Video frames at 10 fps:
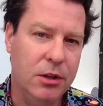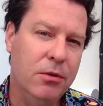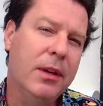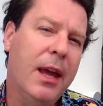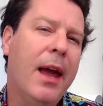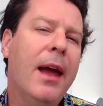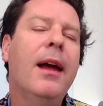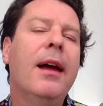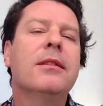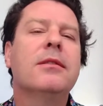you
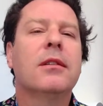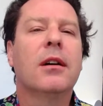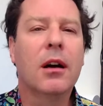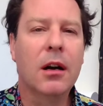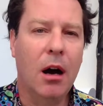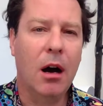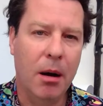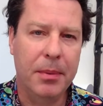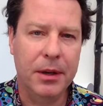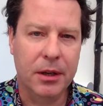get
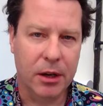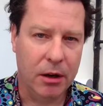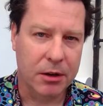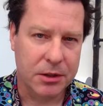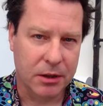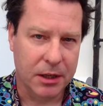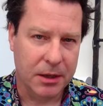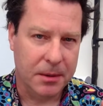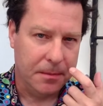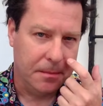carbon dioxide.
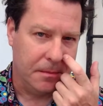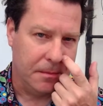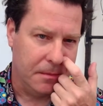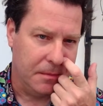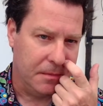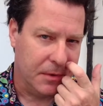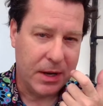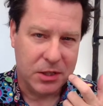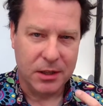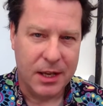
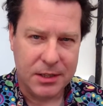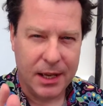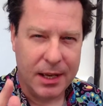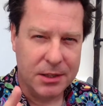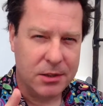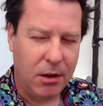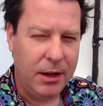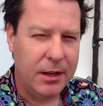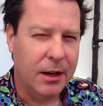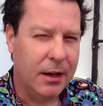Question, is it a
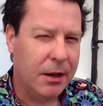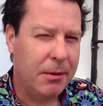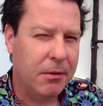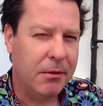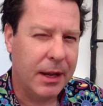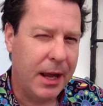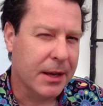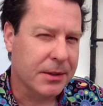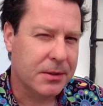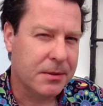solid, a liquid, or a
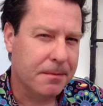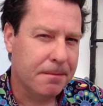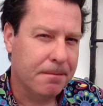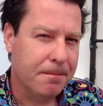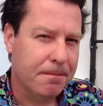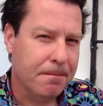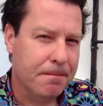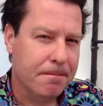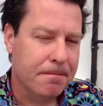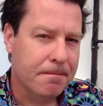gas?
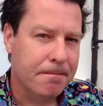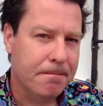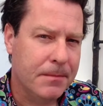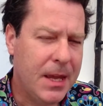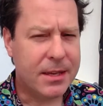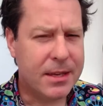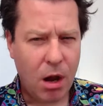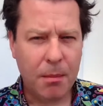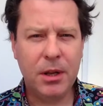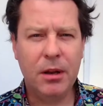Yes,
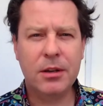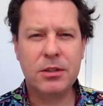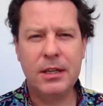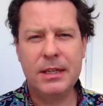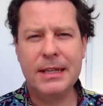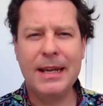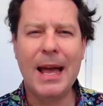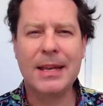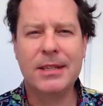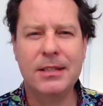carbon dioxide is a
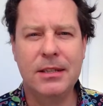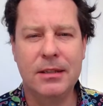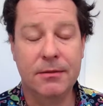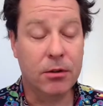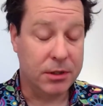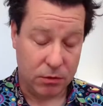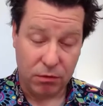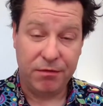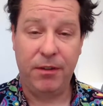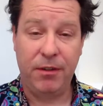gas, isn't it? Of course, it all
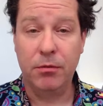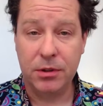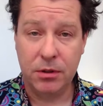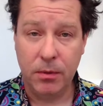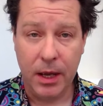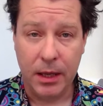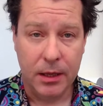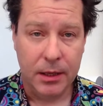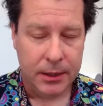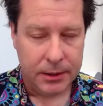floats away.
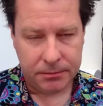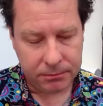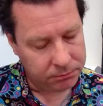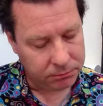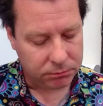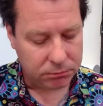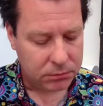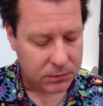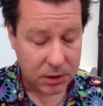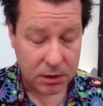It
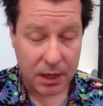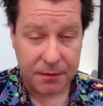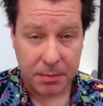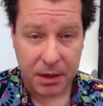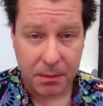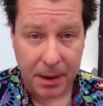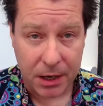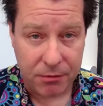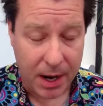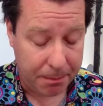does have a bit of a
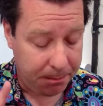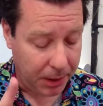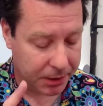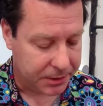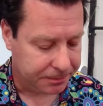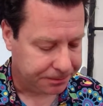bad rap, but